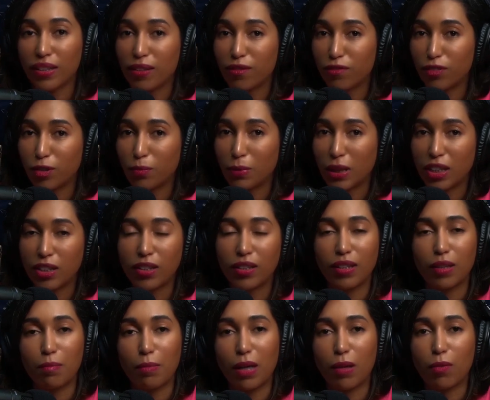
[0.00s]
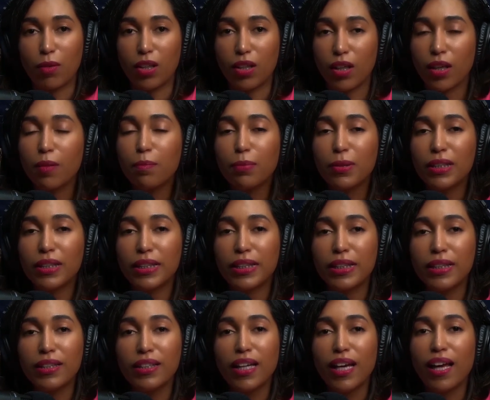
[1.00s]
information about the
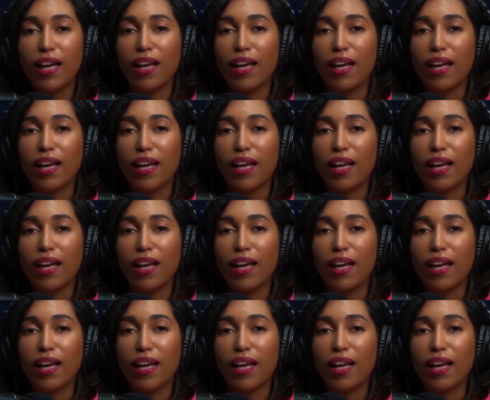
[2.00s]
company,